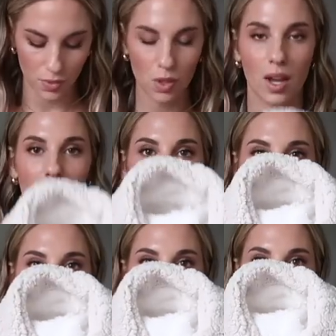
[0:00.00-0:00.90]
you can
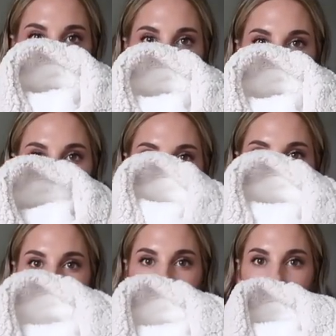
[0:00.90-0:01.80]
close it if you want to
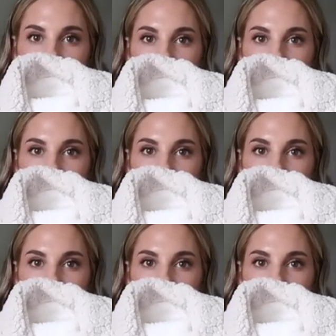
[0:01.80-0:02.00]
but